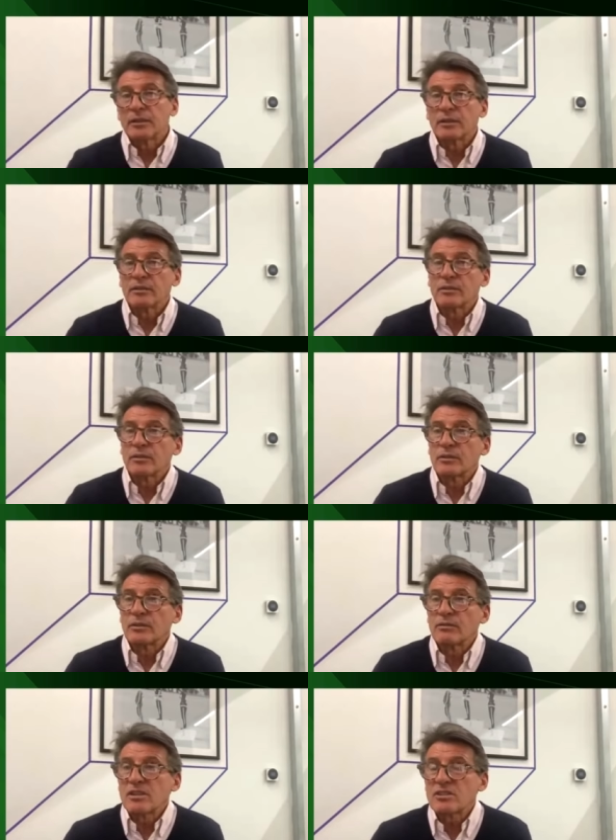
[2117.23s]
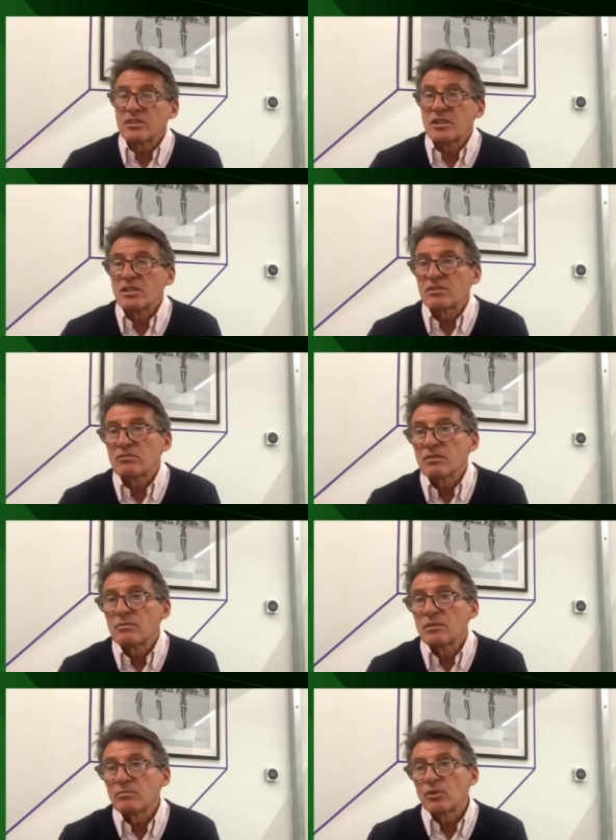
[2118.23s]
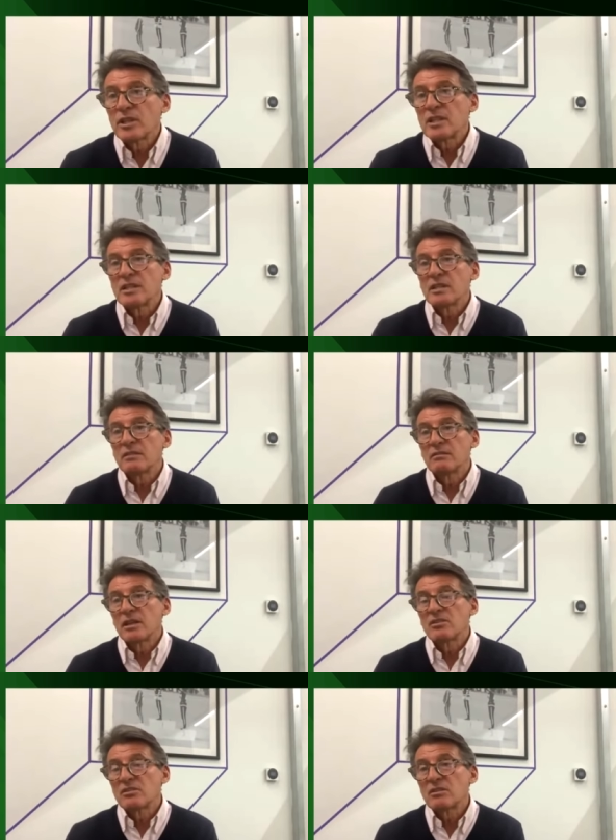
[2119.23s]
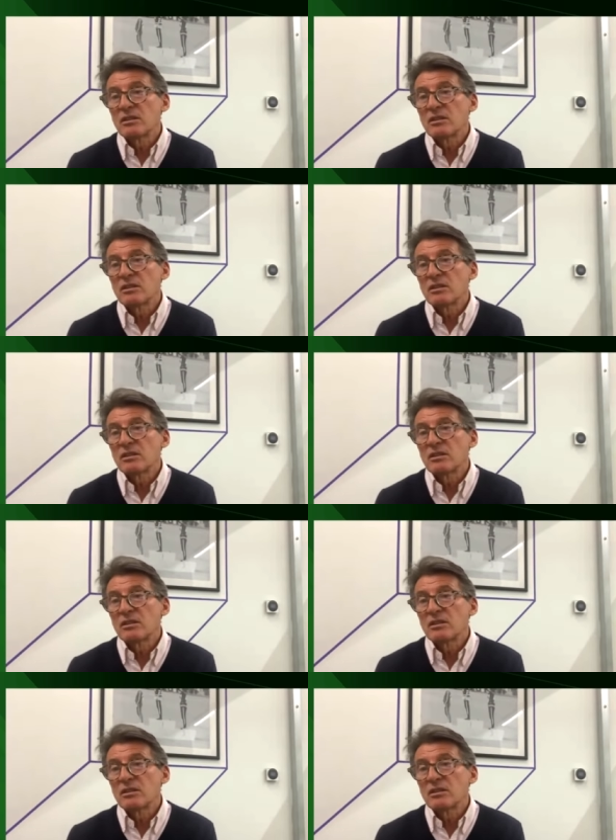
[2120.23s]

you know, the rest is history with what he did in,